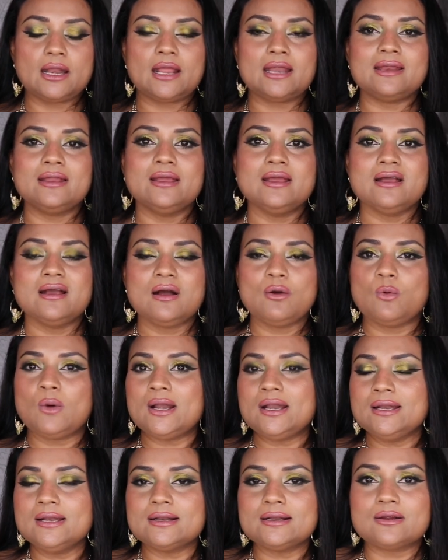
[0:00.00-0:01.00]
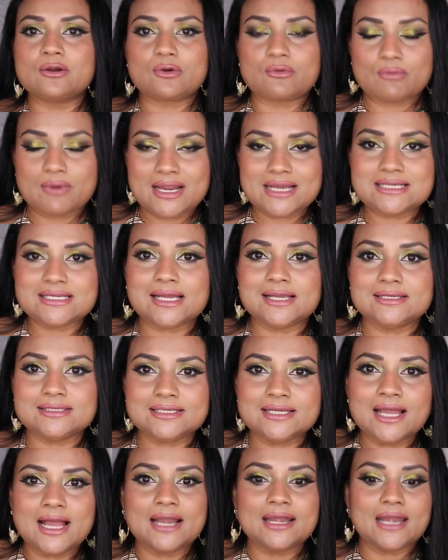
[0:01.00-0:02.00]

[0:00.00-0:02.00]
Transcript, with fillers: And what a great idea.